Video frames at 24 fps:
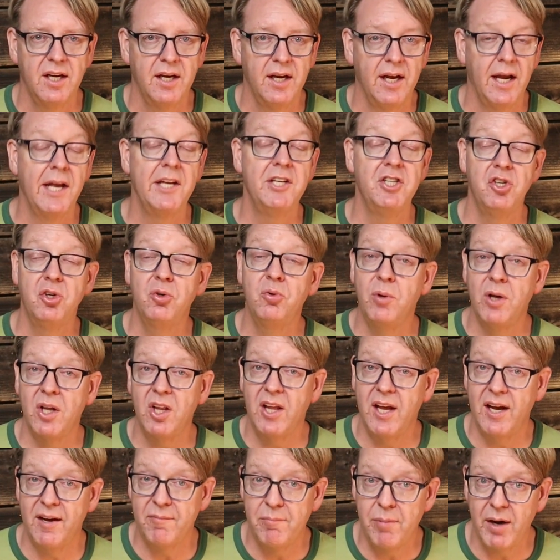and you will
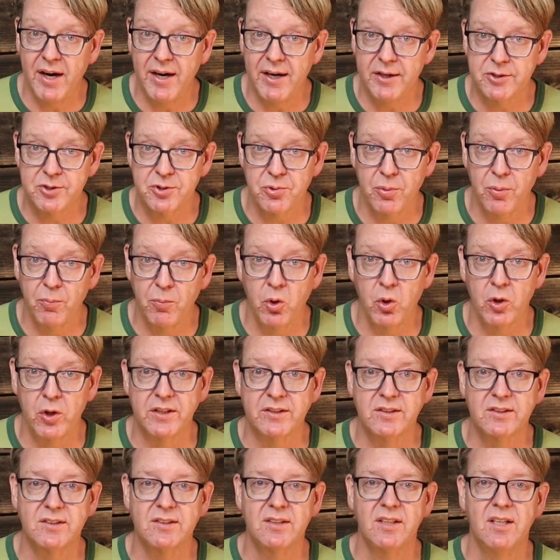have buyer's
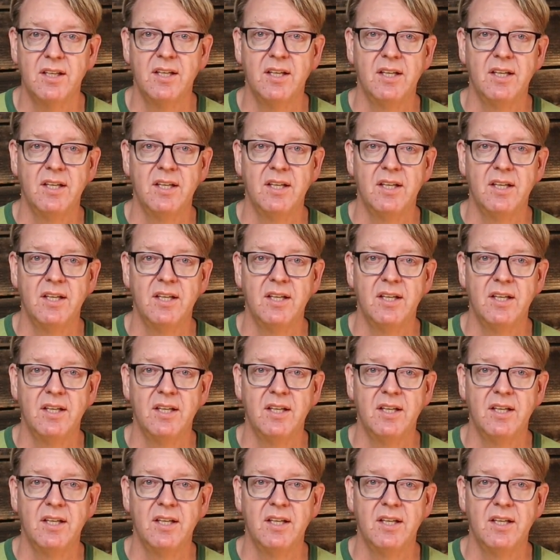remorse,